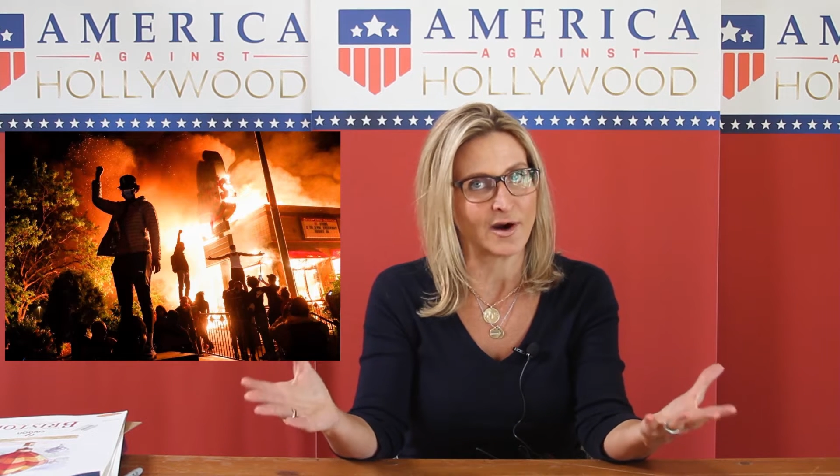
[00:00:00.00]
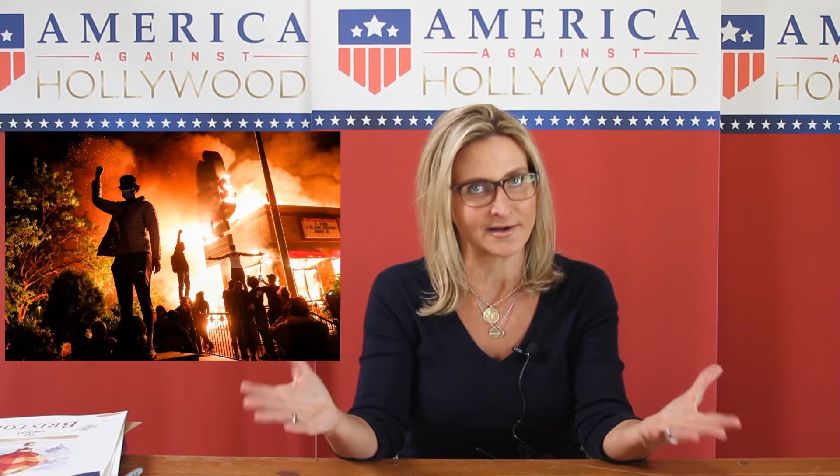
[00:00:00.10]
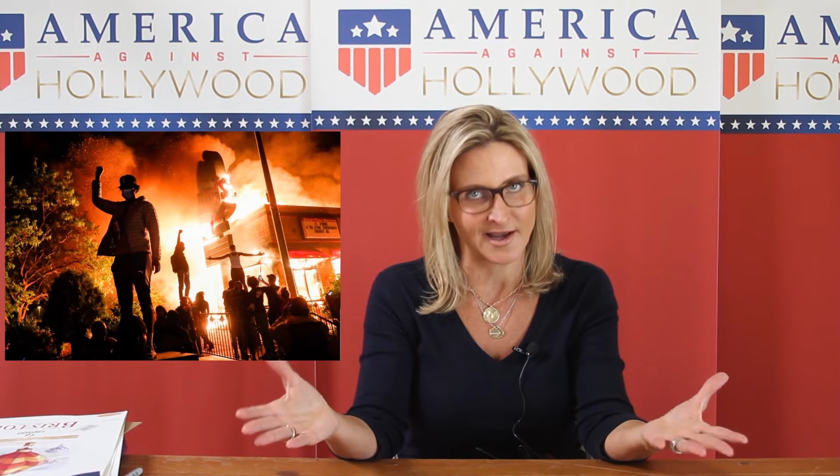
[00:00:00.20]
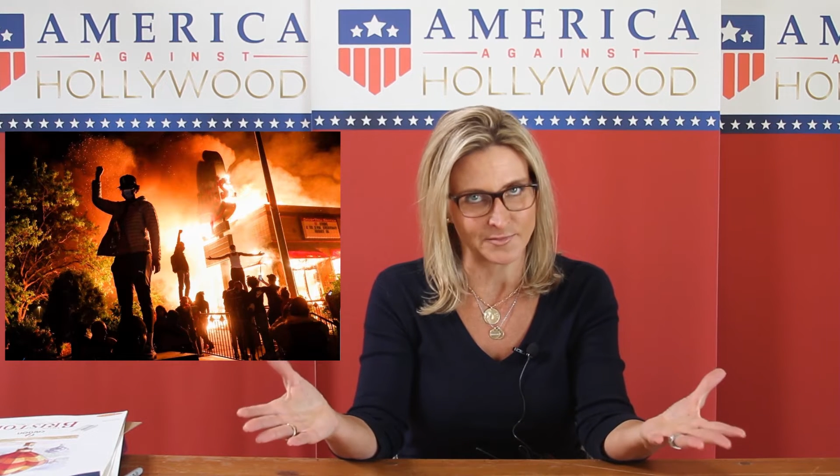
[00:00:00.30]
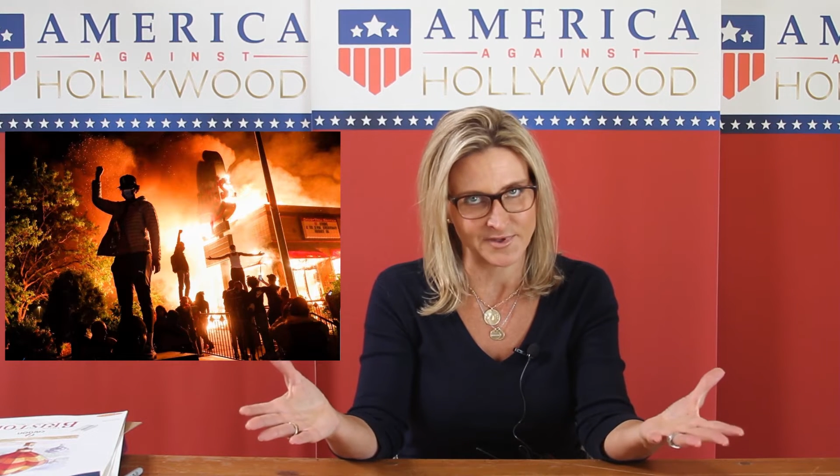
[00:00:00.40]
are
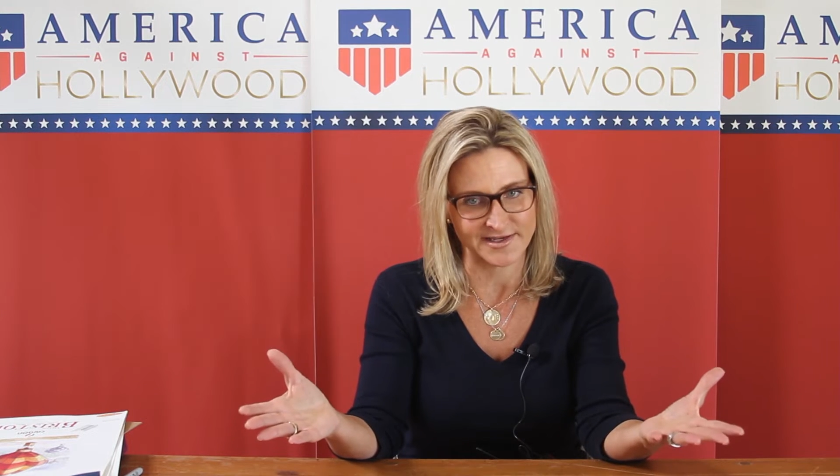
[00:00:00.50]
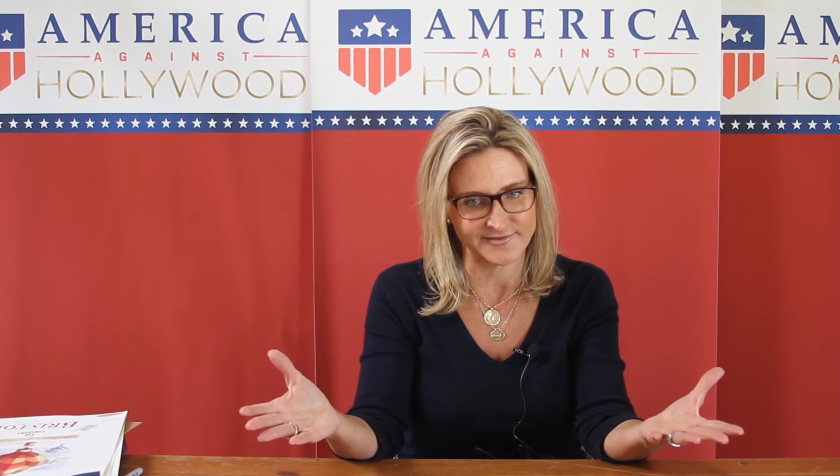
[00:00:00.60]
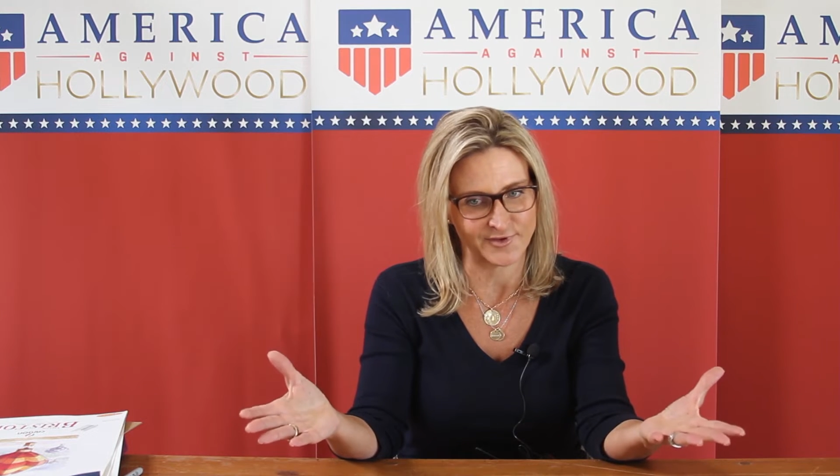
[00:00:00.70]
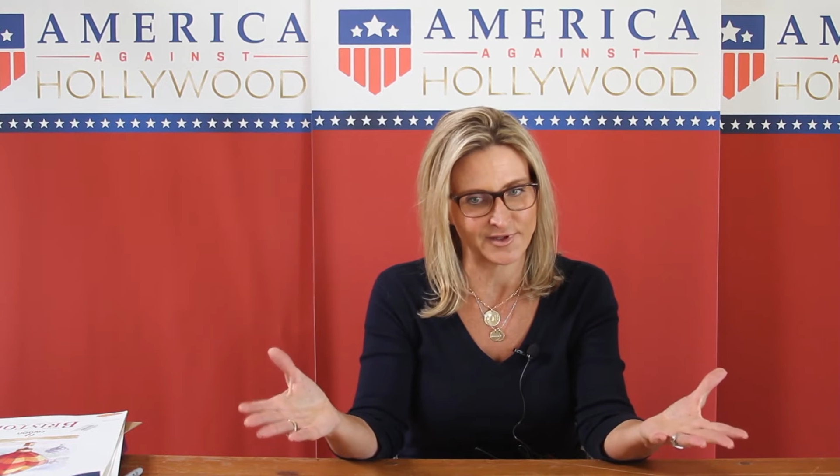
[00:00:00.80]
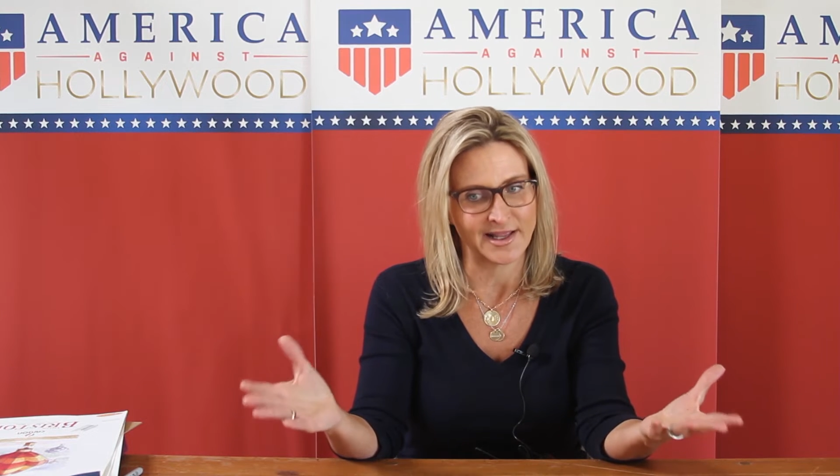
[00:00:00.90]
not
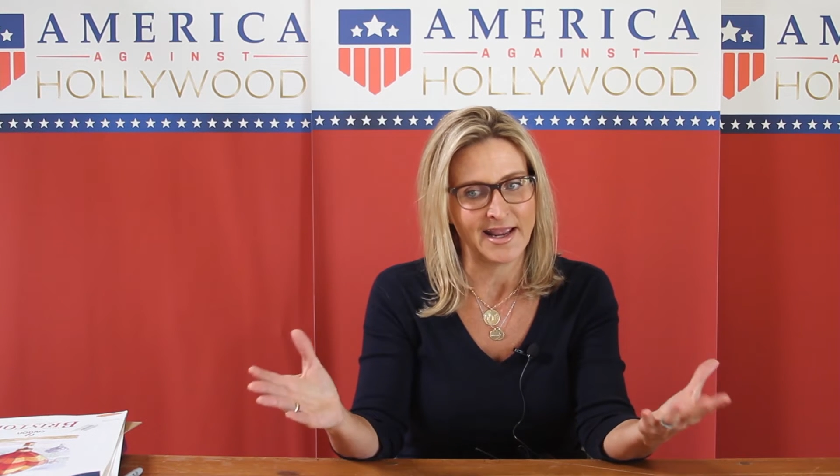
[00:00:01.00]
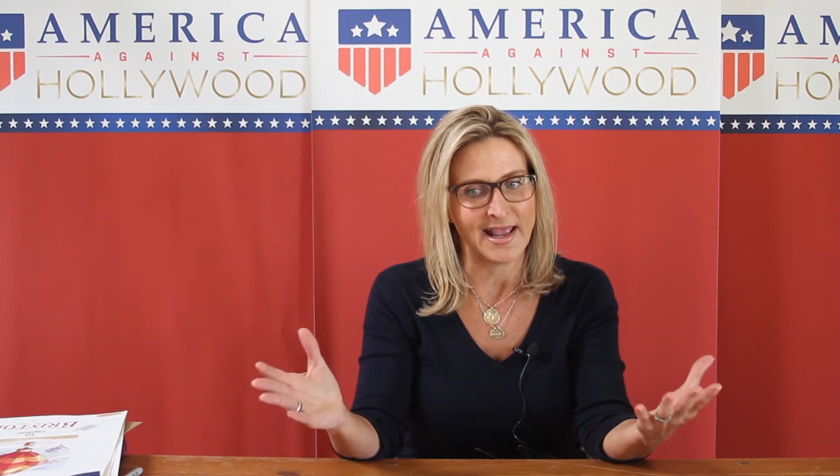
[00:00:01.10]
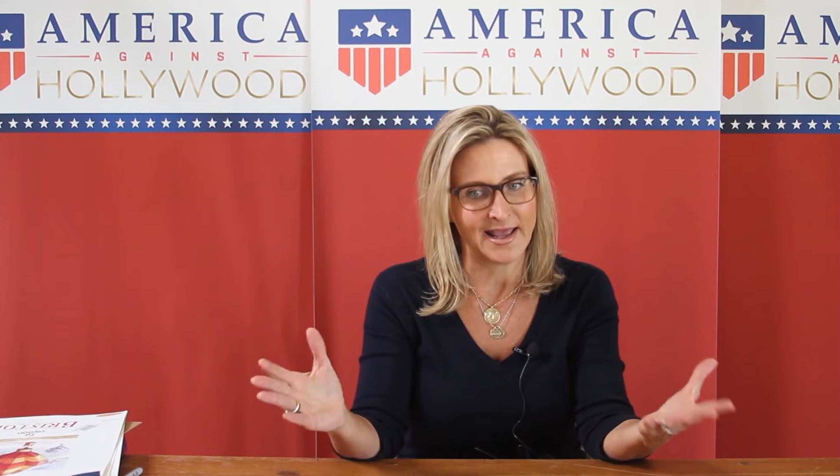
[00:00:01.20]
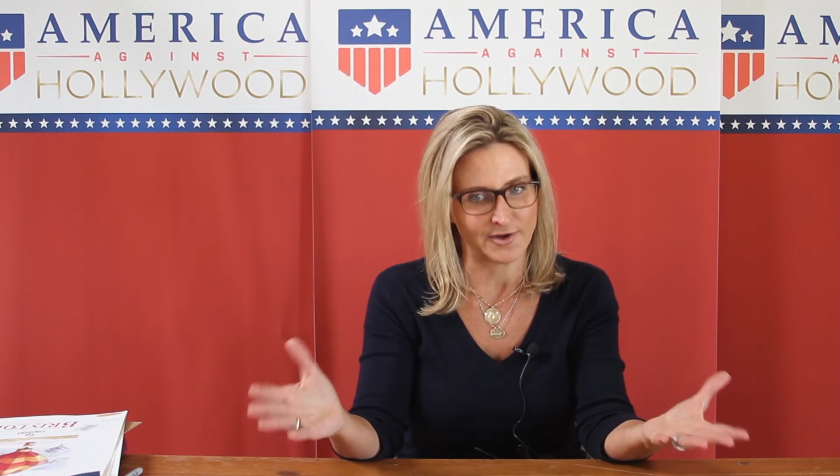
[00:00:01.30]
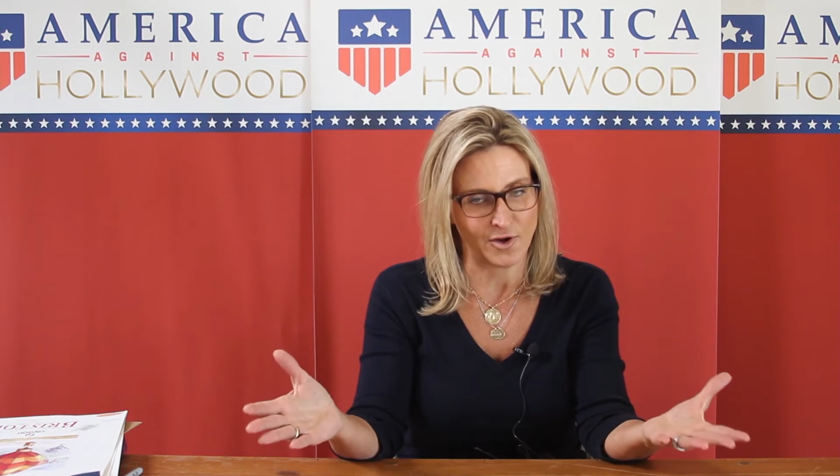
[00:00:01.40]
peaceful
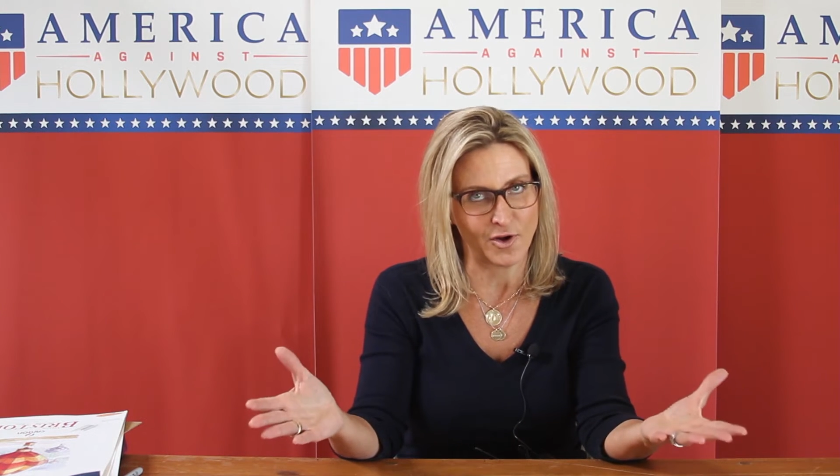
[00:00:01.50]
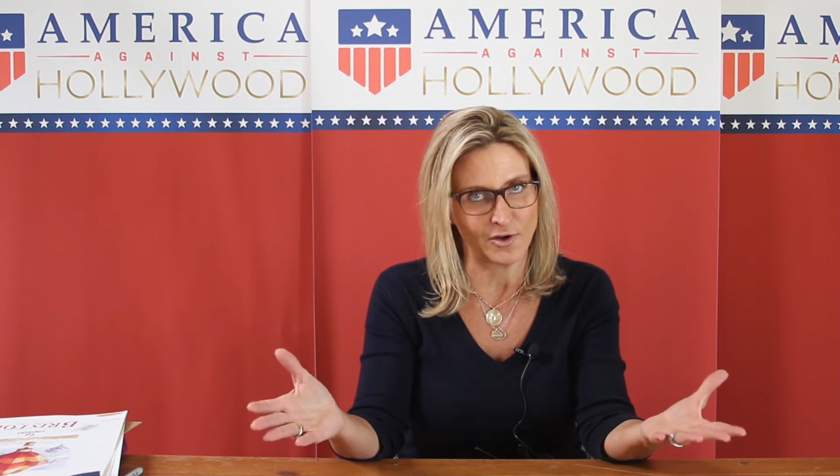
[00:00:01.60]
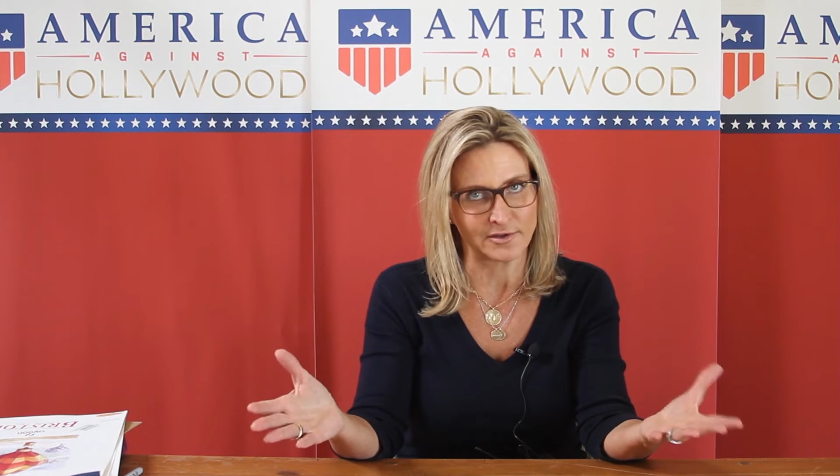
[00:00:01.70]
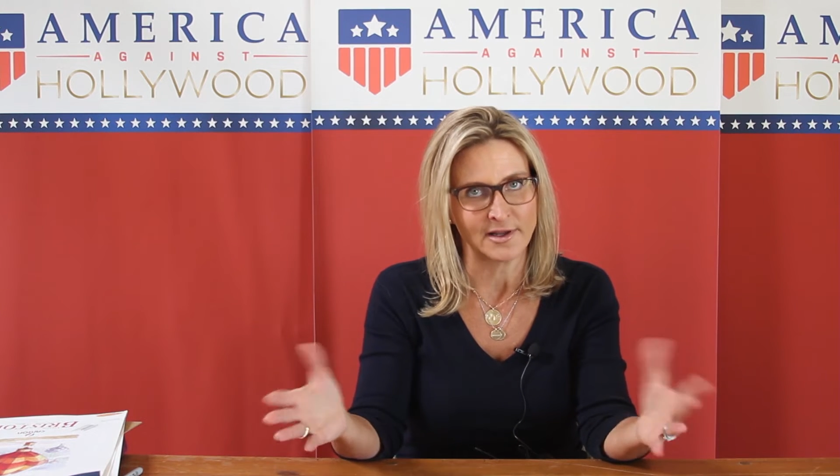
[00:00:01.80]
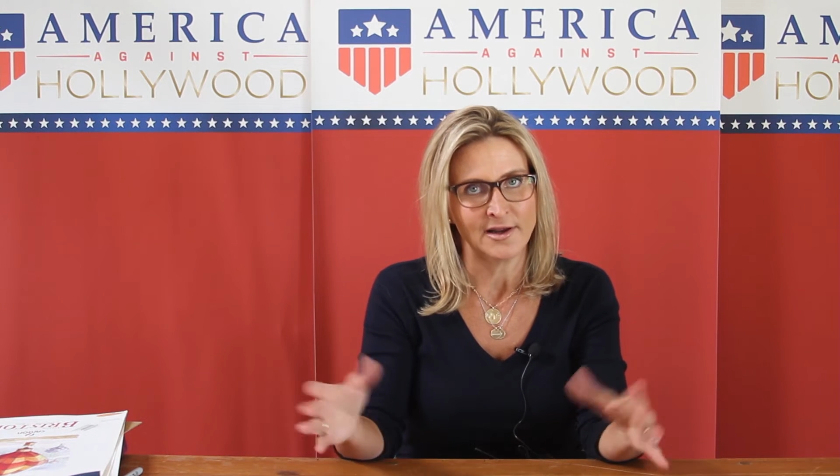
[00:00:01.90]
at
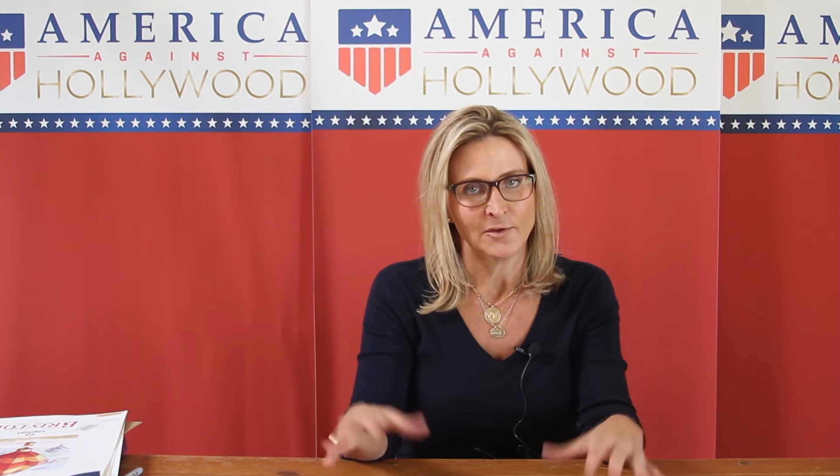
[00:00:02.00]
all,